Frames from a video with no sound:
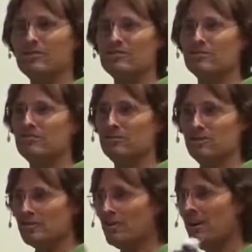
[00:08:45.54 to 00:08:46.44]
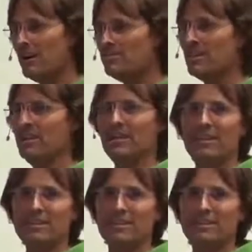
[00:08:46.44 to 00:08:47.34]
terms of your eyes,
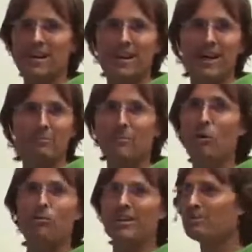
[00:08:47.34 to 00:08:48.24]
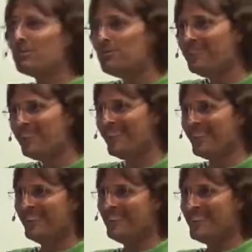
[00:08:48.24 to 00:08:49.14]
that they are more equal,
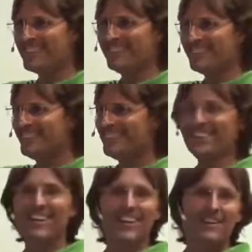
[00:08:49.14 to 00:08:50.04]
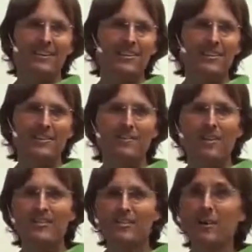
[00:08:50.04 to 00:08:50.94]
if there's such a thing. You know, it's
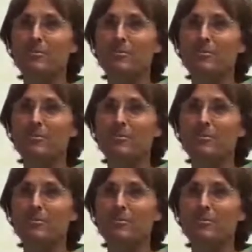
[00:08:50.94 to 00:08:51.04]
like the